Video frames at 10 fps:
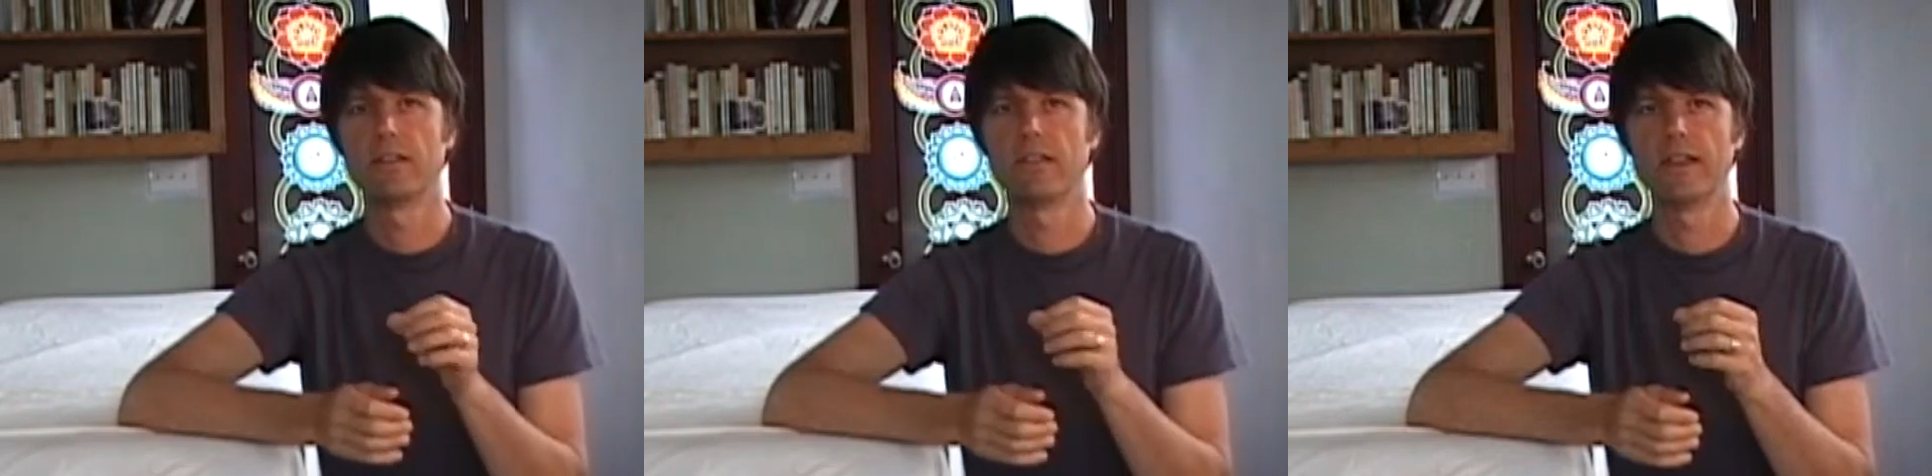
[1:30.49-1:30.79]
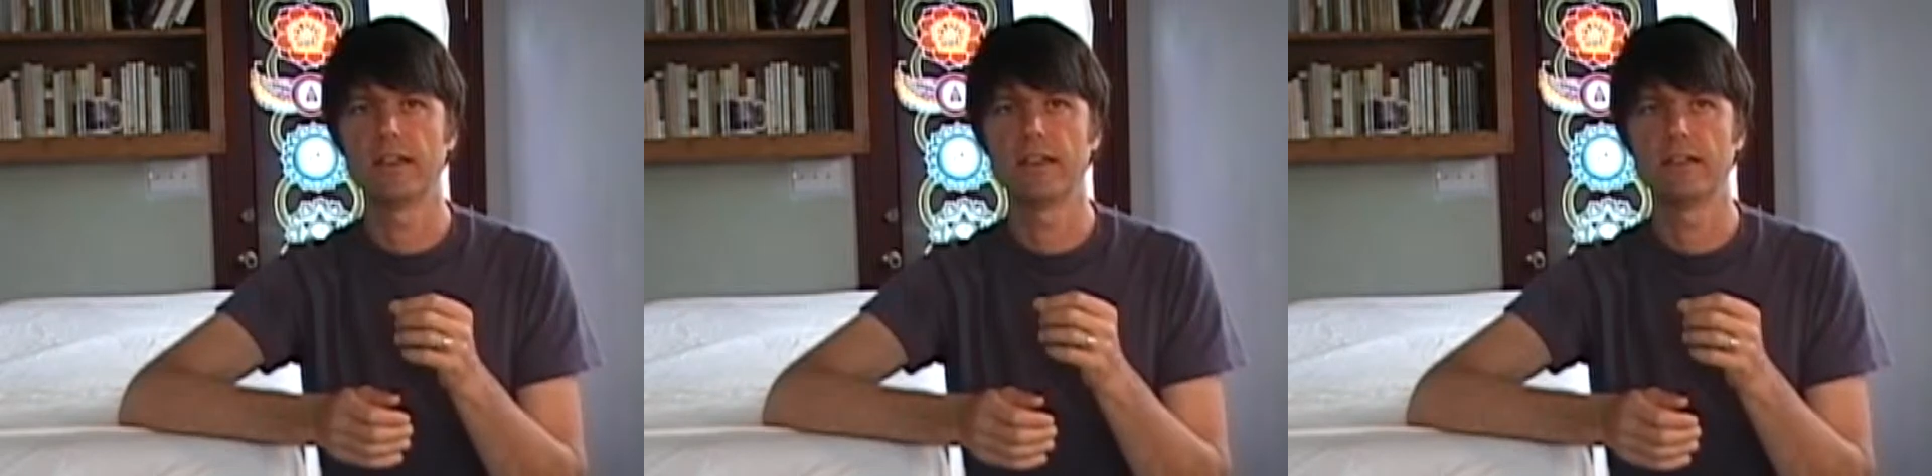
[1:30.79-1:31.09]

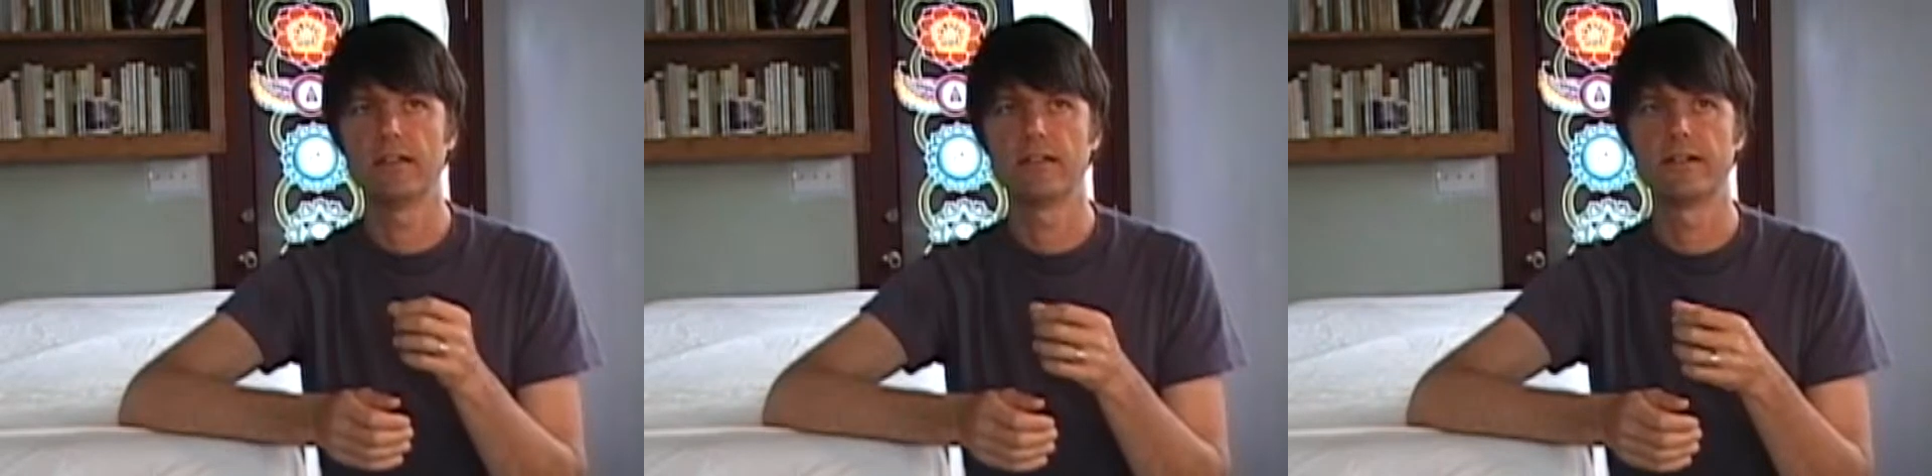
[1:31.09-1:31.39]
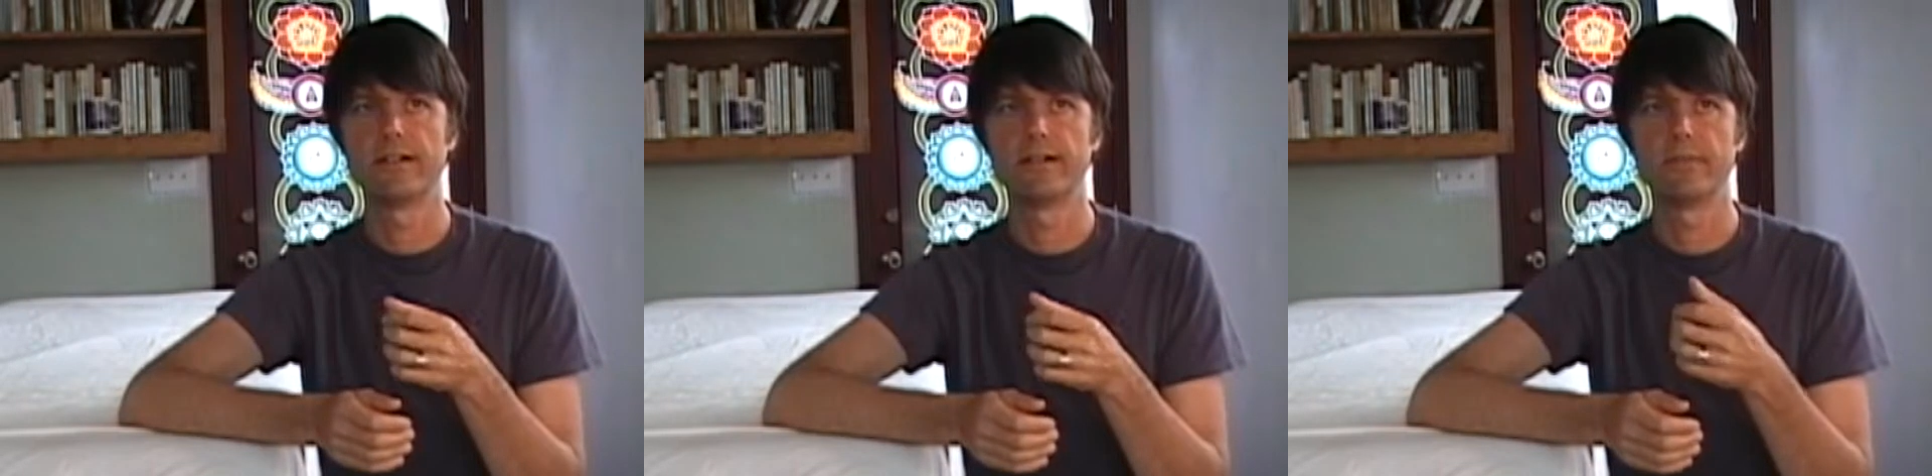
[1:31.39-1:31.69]
they
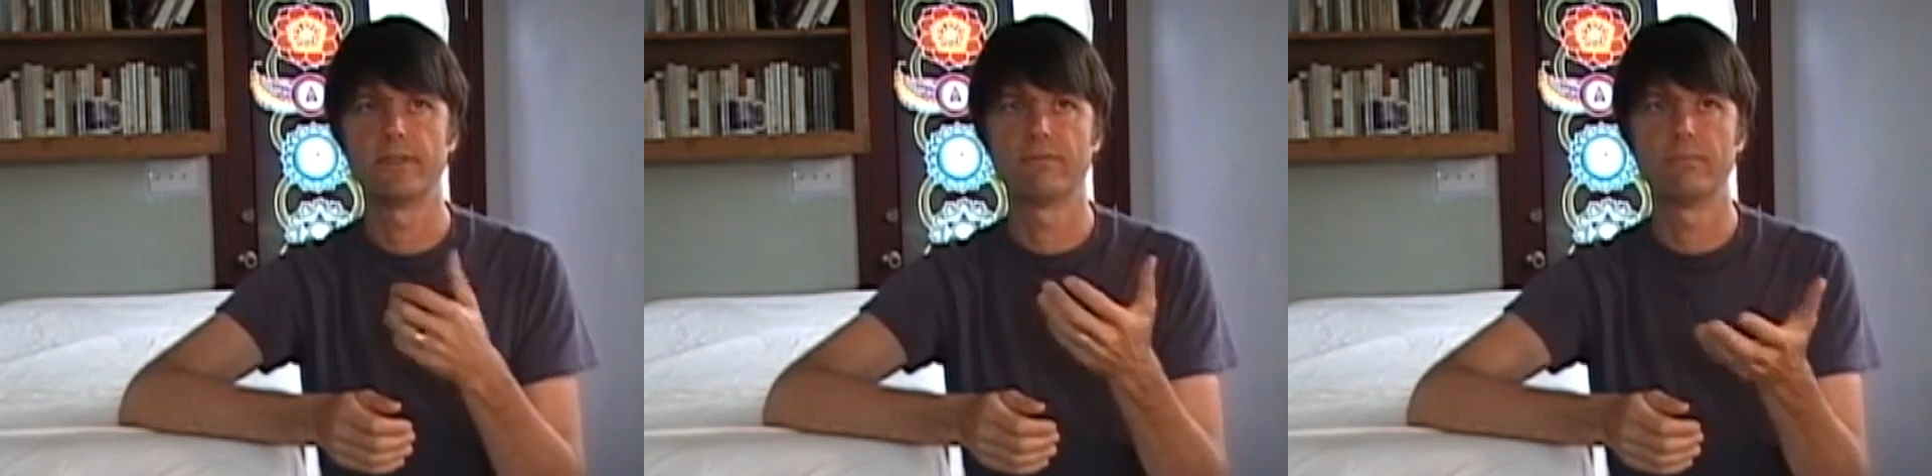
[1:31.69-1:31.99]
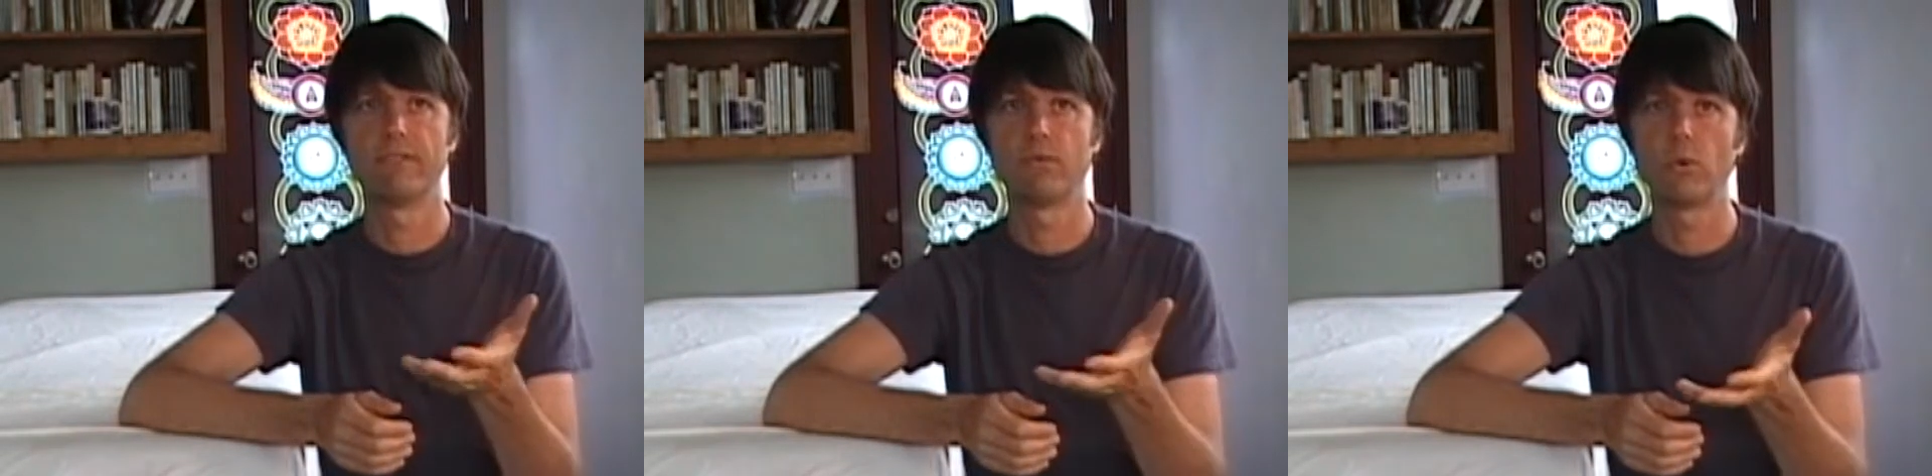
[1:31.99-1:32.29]

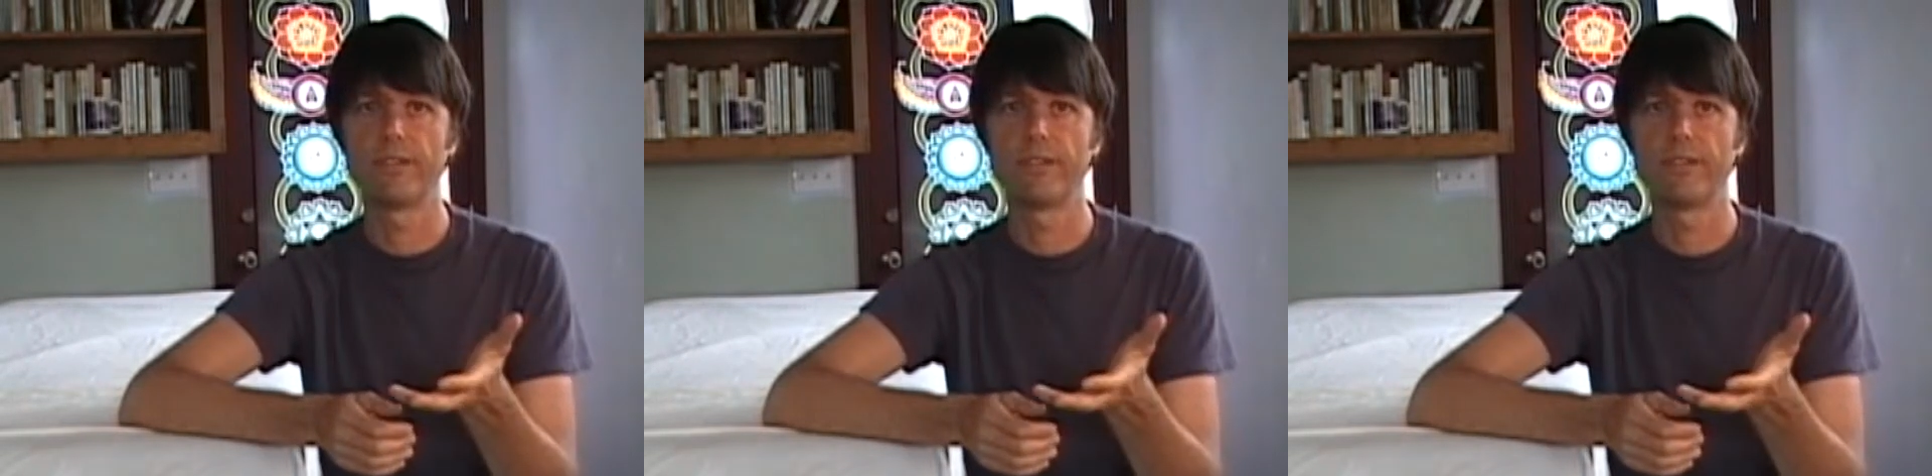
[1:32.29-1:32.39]
before